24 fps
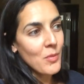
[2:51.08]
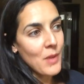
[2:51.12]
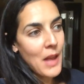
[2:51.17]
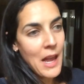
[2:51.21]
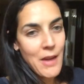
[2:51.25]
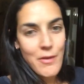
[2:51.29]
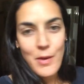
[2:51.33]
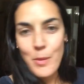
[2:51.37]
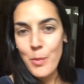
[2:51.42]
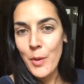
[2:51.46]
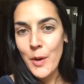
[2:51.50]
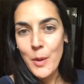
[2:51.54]

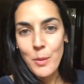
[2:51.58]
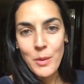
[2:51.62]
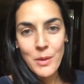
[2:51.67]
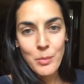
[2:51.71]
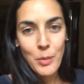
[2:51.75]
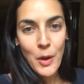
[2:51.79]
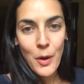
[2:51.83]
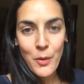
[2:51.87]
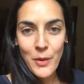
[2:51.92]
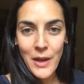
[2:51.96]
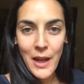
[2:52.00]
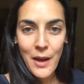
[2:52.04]
everybody was
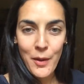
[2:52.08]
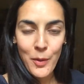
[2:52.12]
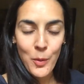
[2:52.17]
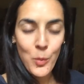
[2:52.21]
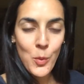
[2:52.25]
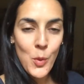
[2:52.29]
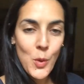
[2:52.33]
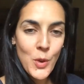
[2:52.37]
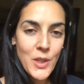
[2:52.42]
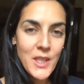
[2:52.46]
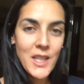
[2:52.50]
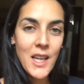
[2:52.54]
blown out of the
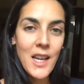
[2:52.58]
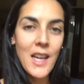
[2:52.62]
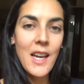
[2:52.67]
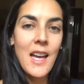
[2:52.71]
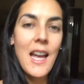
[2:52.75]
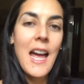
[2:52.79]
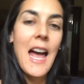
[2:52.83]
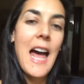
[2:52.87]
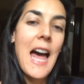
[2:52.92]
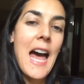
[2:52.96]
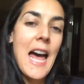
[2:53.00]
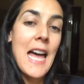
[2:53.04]
water,
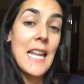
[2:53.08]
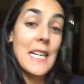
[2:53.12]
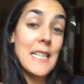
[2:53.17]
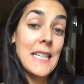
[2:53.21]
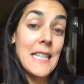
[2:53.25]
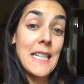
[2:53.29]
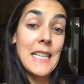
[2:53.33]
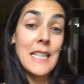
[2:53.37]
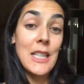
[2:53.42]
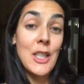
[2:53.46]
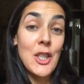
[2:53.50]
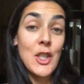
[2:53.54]
and
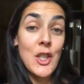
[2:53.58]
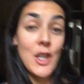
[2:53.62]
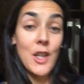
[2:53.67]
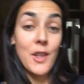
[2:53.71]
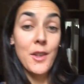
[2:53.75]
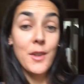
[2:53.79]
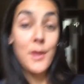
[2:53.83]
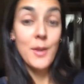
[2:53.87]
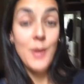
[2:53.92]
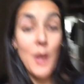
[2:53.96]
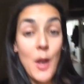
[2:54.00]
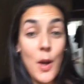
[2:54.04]
it
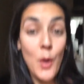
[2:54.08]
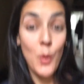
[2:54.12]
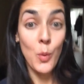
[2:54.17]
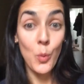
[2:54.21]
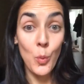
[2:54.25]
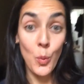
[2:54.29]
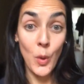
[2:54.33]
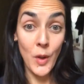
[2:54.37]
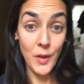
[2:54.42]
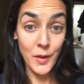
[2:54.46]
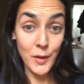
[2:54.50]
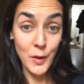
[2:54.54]
just
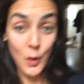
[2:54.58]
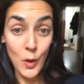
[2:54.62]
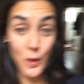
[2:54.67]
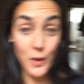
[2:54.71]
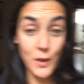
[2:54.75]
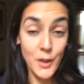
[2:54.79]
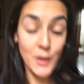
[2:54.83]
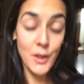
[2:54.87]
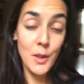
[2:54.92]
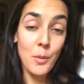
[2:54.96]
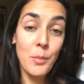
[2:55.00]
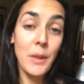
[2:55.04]
was not
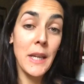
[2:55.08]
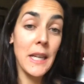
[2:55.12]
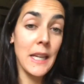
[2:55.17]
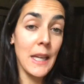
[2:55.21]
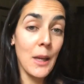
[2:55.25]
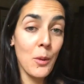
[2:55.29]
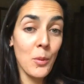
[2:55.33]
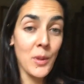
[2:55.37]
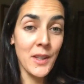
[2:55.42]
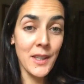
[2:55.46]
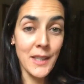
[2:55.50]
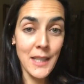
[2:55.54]
to be.
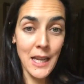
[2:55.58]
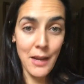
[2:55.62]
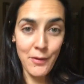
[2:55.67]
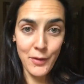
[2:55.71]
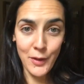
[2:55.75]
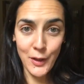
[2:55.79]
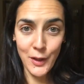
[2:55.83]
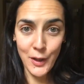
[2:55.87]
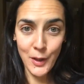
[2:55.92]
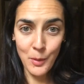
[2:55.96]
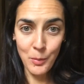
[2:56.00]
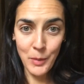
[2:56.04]
It was
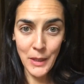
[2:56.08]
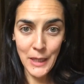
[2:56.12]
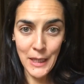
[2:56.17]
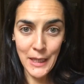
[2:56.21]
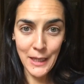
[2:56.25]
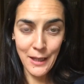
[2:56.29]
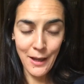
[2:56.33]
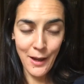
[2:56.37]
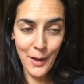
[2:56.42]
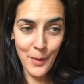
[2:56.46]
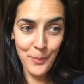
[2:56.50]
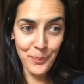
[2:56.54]
never going to
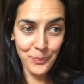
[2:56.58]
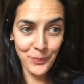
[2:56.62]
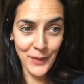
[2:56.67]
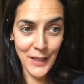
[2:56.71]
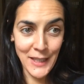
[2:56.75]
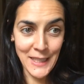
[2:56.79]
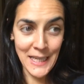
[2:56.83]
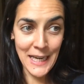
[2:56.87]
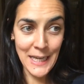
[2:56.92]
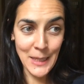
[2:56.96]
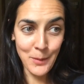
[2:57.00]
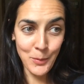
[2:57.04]
be
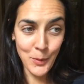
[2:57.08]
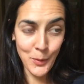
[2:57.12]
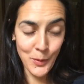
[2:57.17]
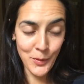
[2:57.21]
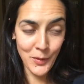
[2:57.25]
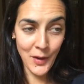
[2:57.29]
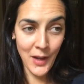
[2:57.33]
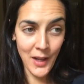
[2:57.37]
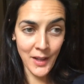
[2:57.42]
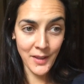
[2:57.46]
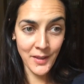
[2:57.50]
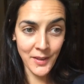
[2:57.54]
attainable
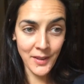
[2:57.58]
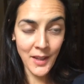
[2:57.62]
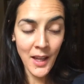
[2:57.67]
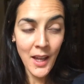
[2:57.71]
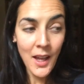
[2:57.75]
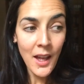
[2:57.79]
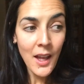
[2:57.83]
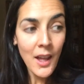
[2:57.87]
for us.